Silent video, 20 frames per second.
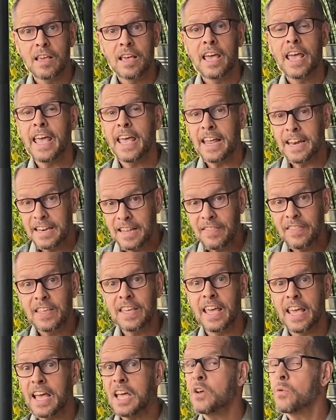And in the
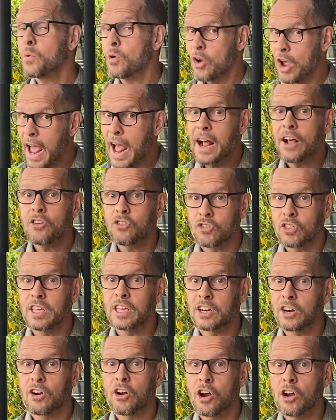end, we're actually in
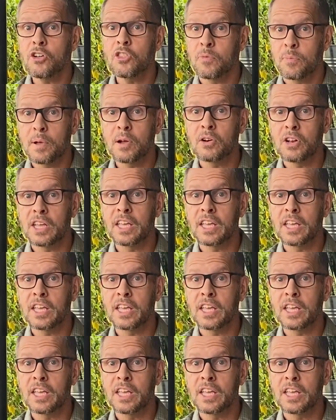our hearts building